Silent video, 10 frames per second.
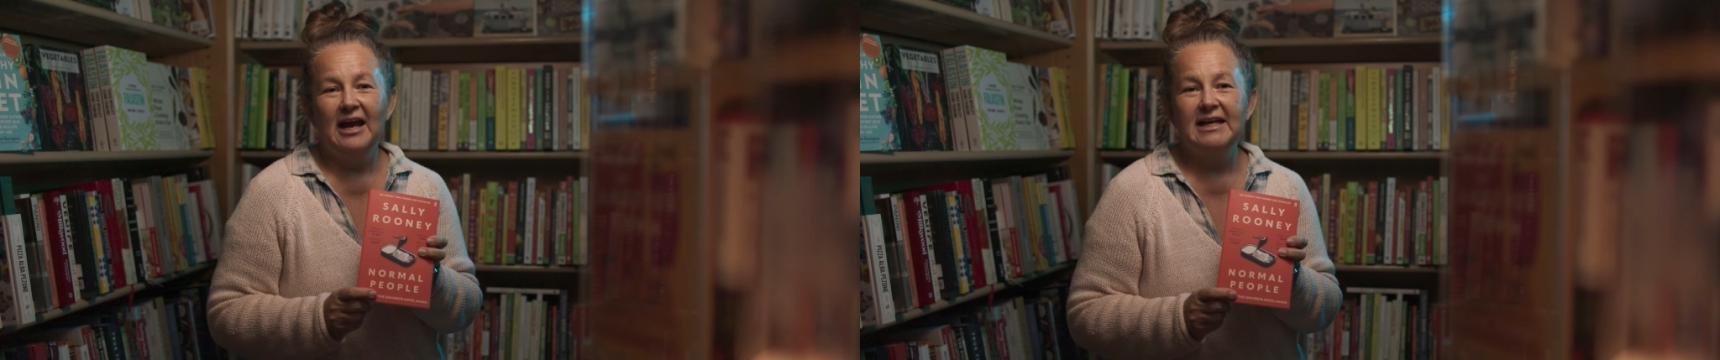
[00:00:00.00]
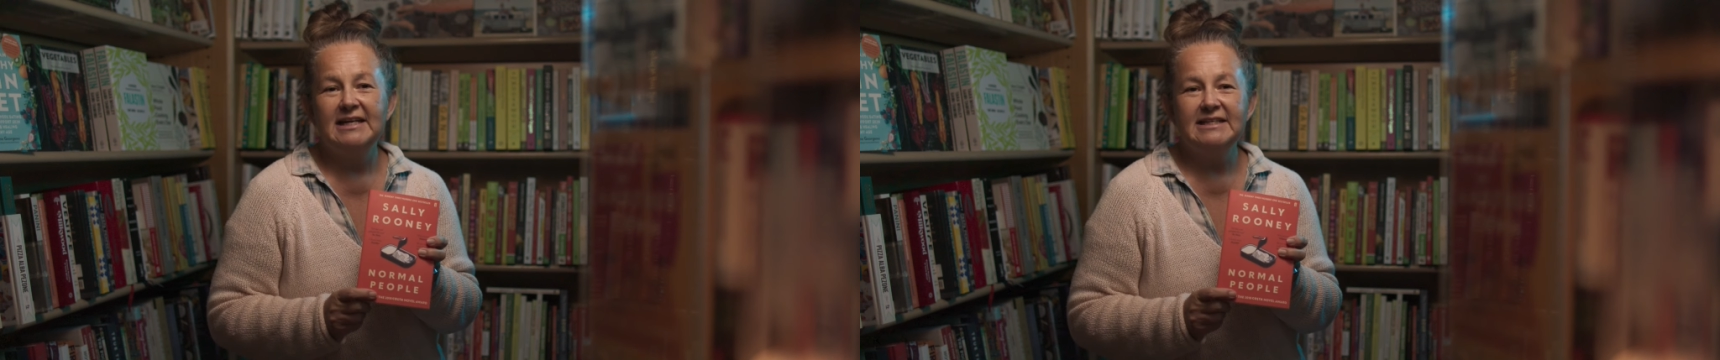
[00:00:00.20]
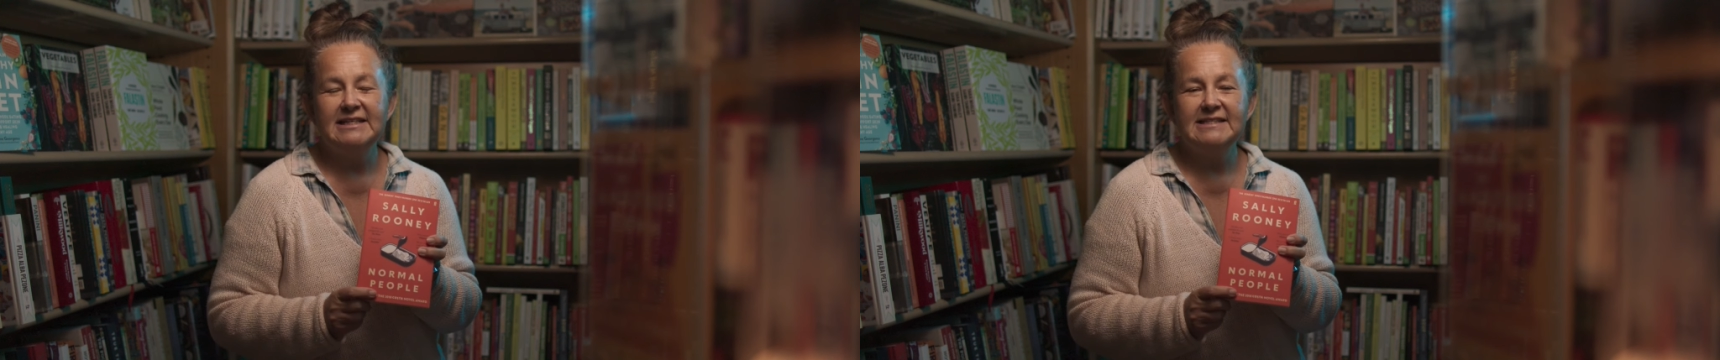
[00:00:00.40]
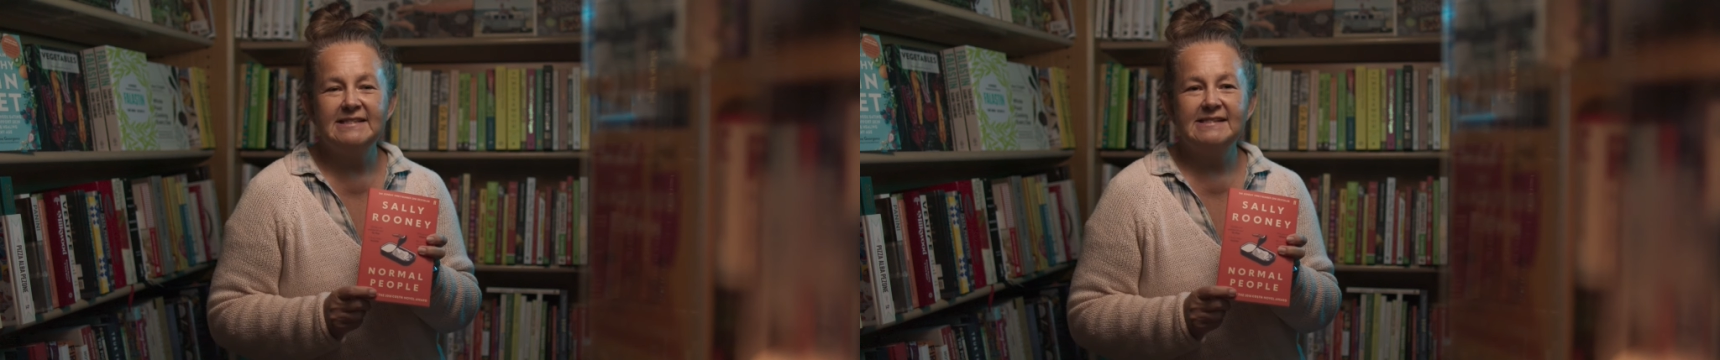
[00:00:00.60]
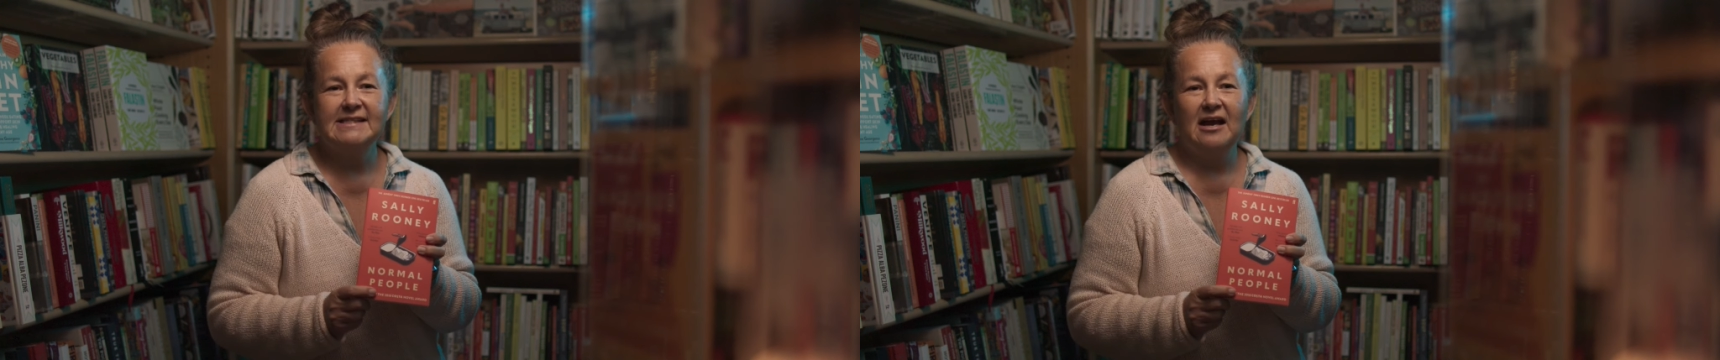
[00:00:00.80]
It
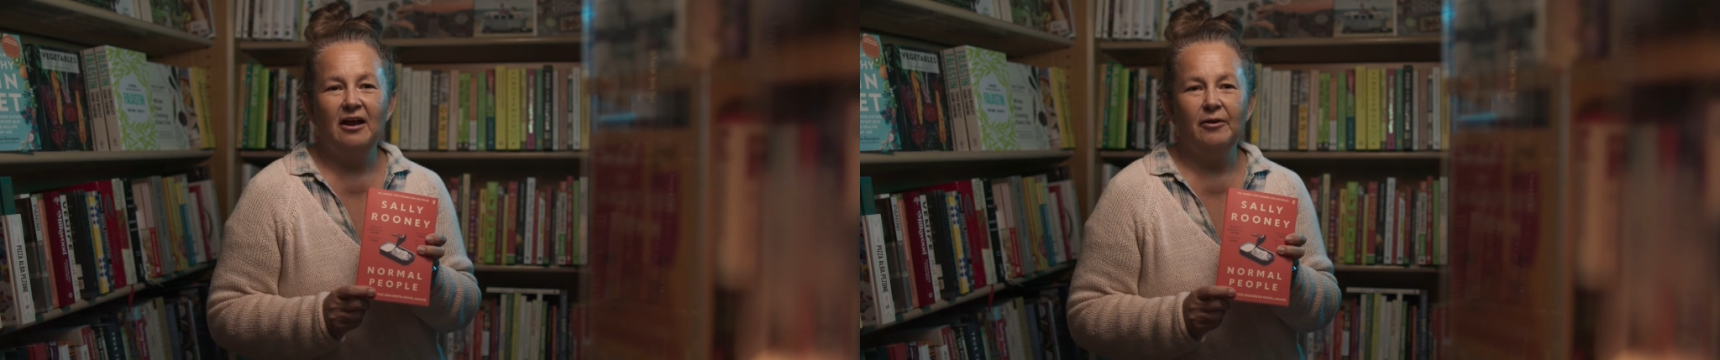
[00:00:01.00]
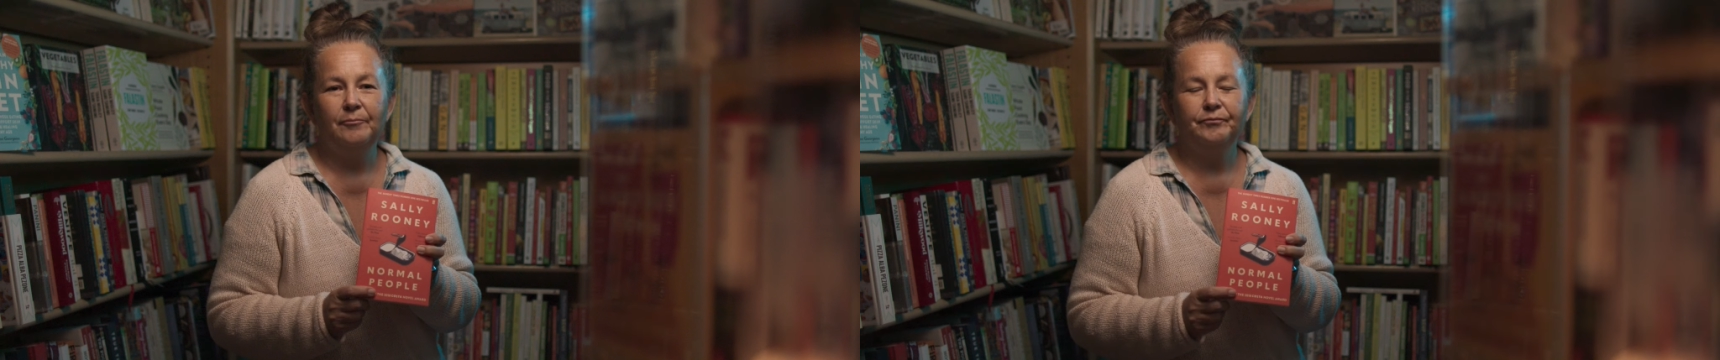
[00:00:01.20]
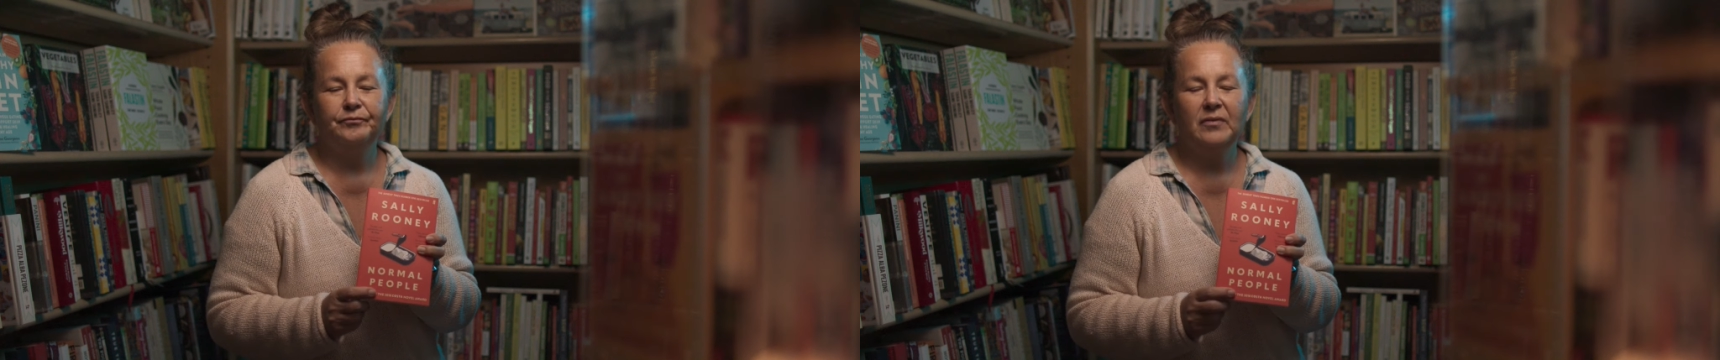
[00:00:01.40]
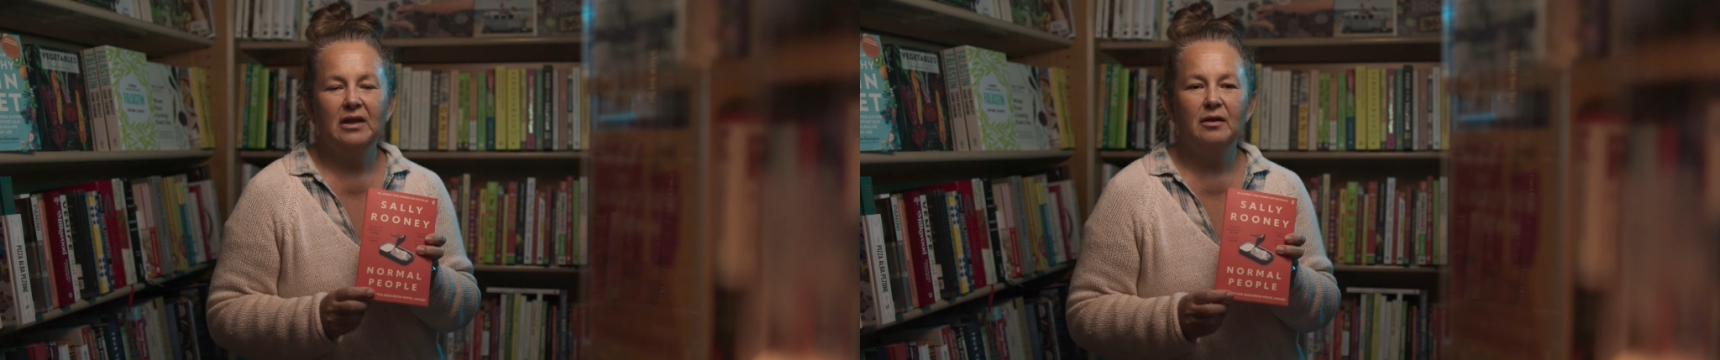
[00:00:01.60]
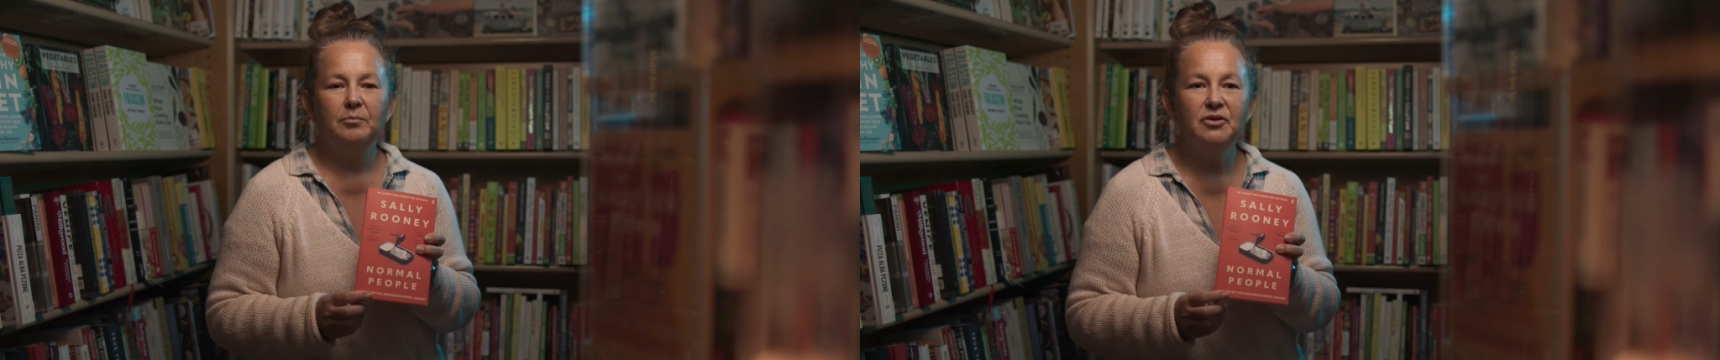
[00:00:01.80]
is
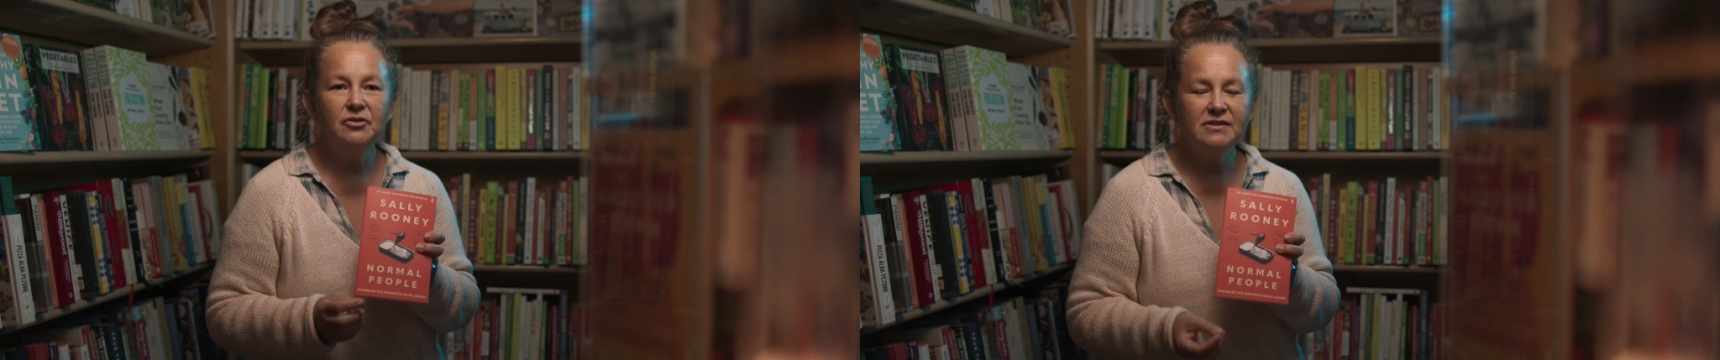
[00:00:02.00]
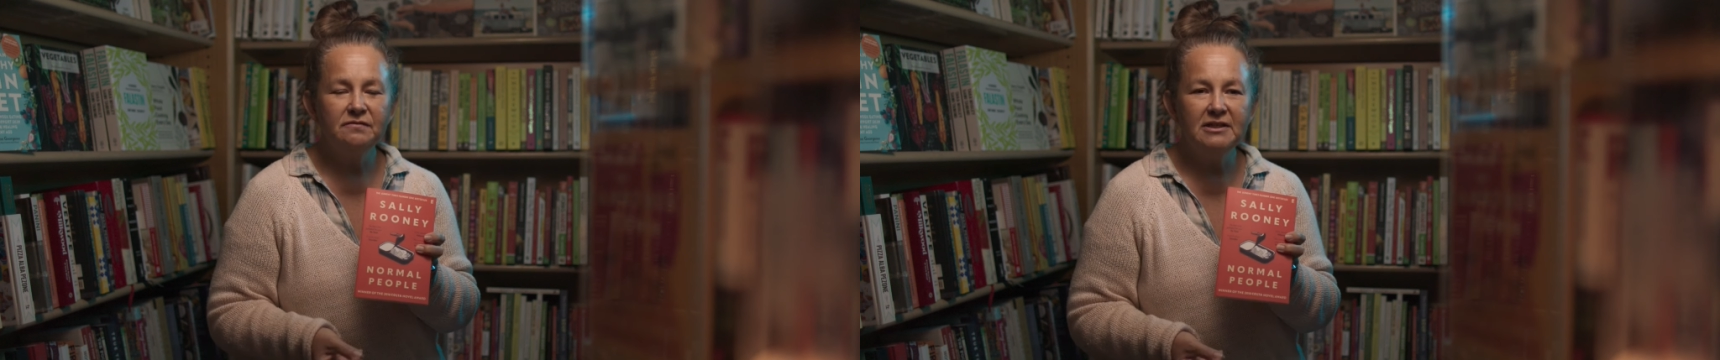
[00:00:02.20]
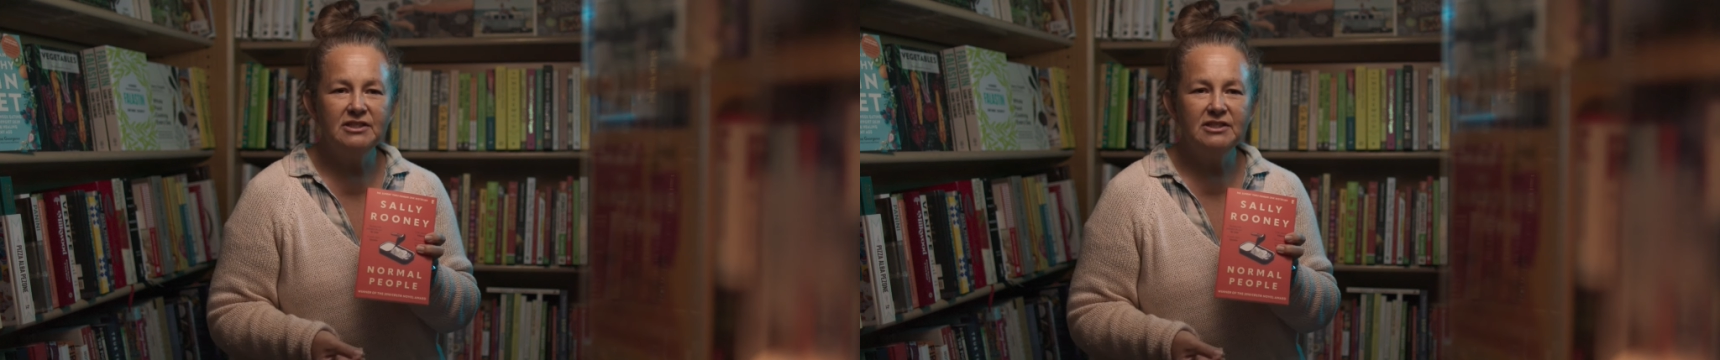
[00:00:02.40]
beautifully